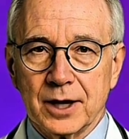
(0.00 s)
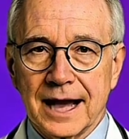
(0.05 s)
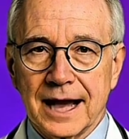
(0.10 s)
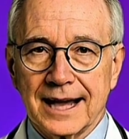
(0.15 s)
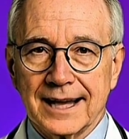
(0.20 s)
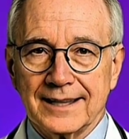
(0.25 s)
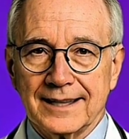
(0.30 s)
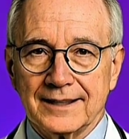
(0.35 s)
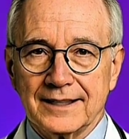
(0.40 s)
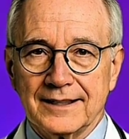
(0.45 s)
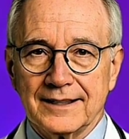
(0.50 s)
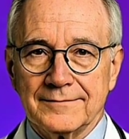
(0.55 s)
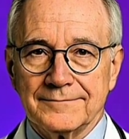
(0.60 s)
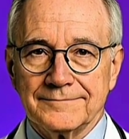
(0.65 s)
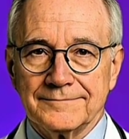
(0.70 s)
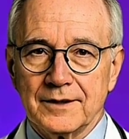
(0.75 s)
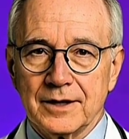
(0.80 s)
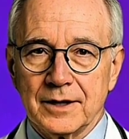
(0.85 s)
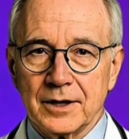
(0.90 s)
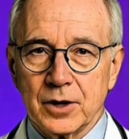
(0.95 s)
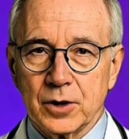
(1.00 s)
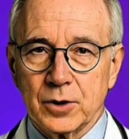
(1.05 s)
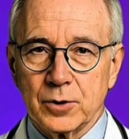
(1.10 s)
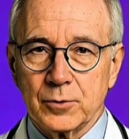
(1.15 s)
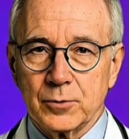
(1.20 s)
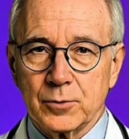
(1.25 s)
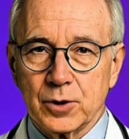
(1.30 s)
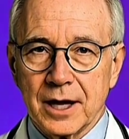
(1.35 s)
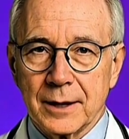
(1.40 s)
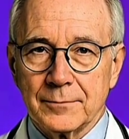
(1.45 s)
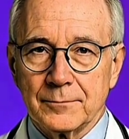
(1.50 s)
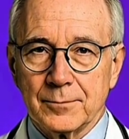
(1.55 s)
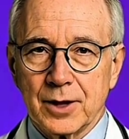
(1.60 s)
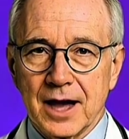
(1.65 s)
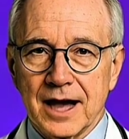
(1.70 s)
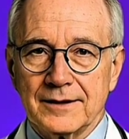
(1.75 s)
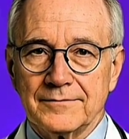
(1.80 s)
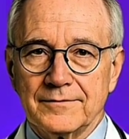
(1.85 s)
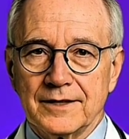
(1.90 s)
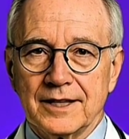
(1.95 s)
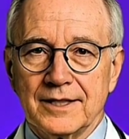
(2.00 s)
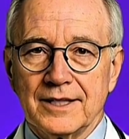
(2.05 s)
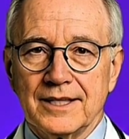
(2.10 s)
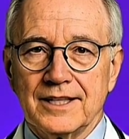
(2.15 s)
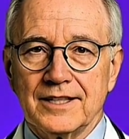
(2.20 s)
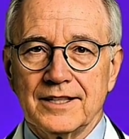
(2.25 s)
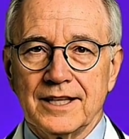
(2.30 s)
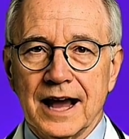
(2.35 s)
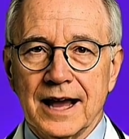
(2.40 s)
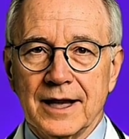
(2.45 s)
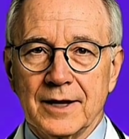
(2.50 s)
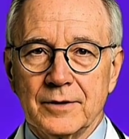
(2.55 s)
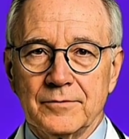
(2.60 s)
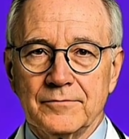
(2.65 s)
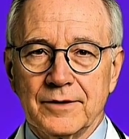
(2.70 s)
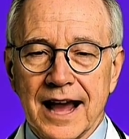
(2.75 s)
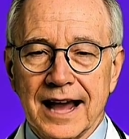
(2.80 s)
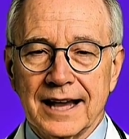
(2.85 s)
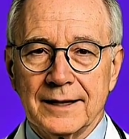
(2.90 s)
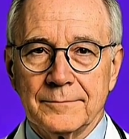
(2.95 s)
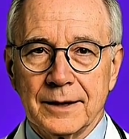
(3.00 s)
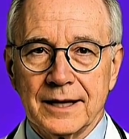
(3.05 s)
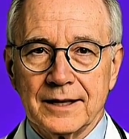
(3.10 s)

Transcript: That means if you drink a cup of coffee at 2 p.m.,